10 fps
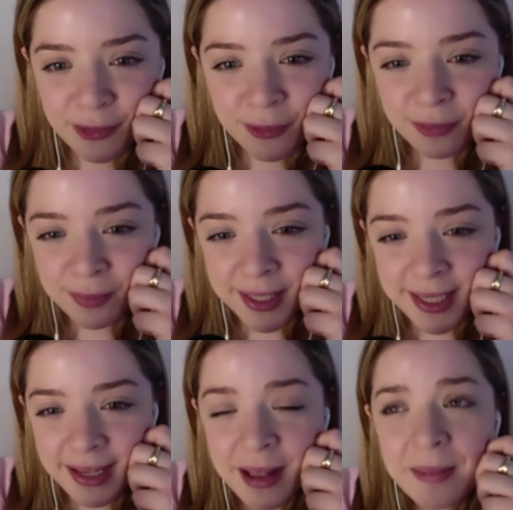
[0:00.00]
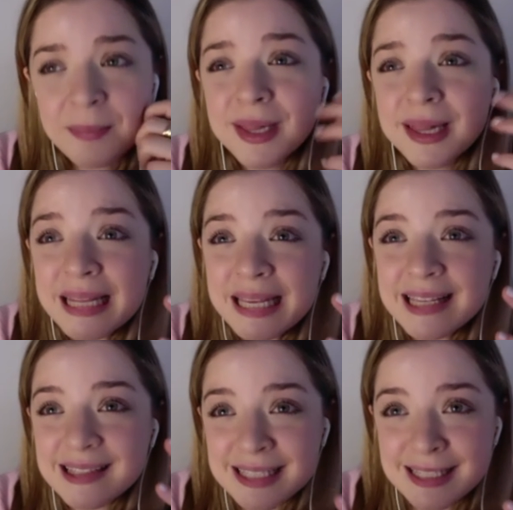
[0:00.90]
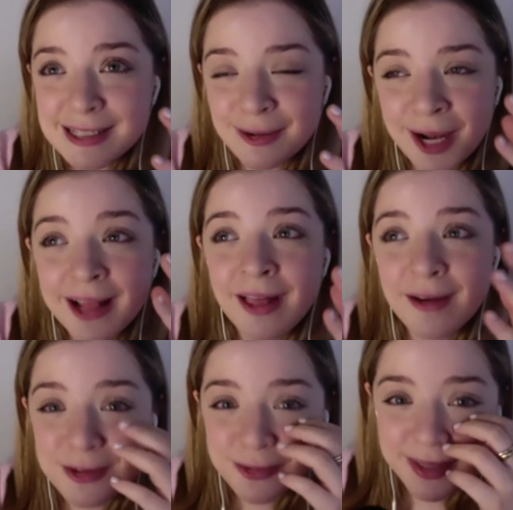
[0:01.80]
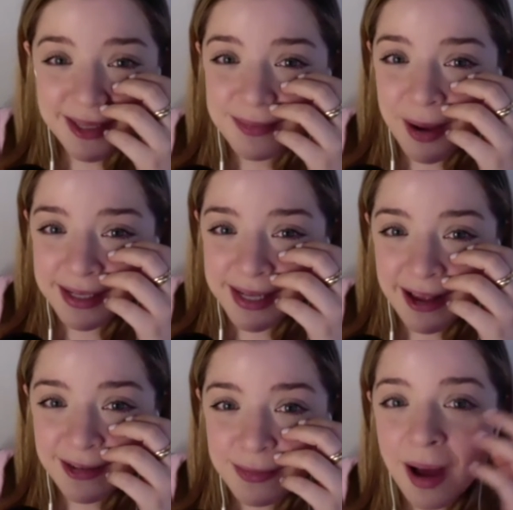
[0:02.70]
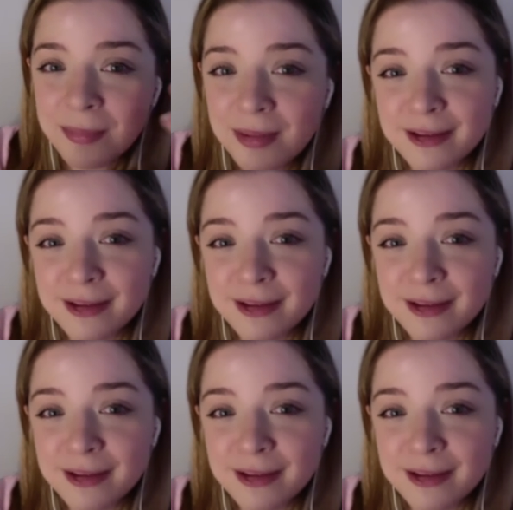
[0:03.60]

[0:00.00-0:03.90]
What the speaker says: So everybody, please listen to it. I love doing these podcast swaps.